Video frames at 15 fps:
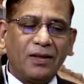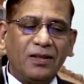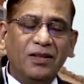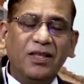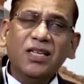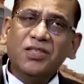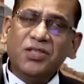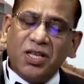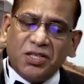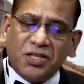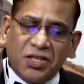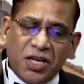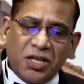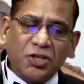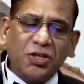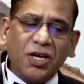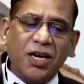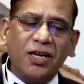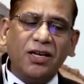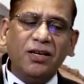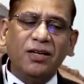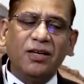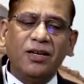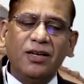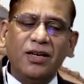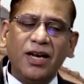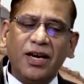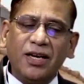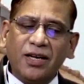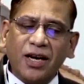This distinction
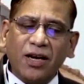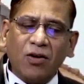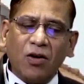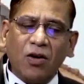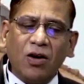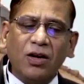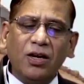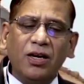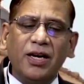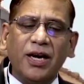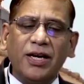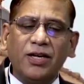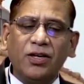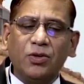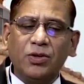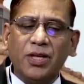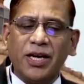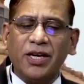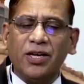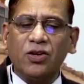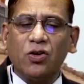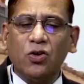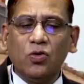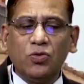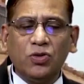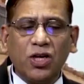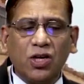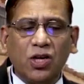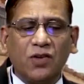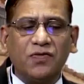later on led to the
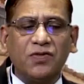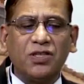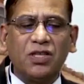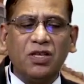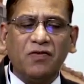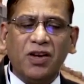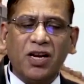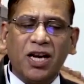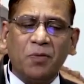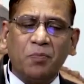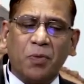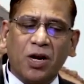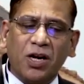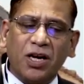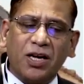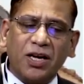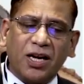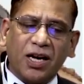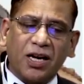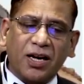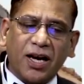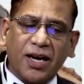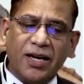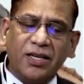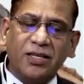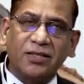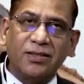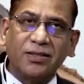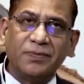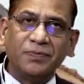inclusion of civil and political
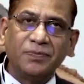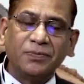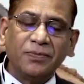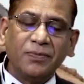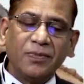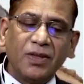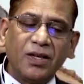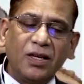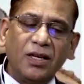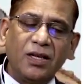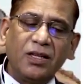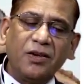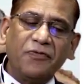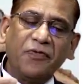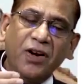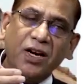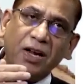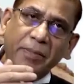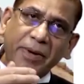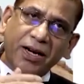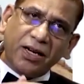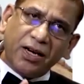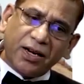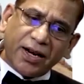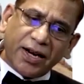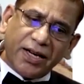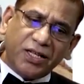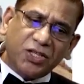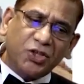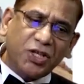rights in the fundamental
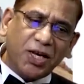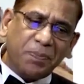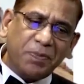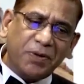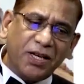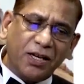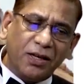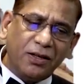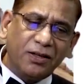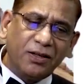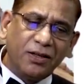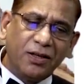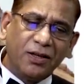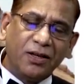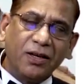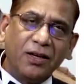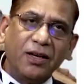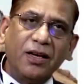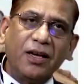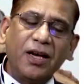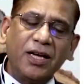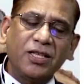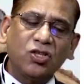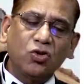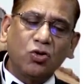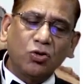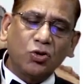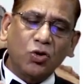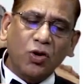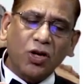rights chapter and
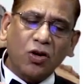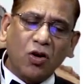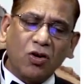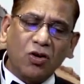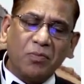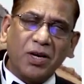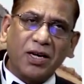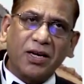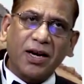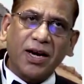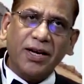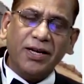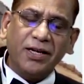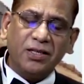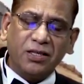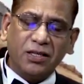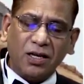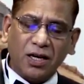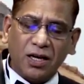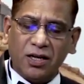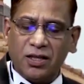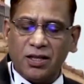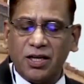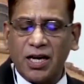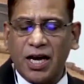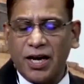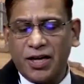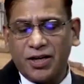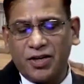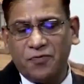socio-economic rights under the
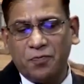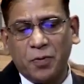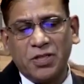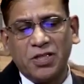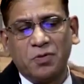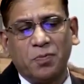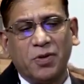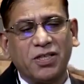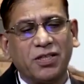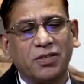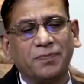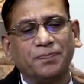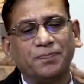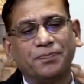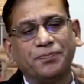directive principles.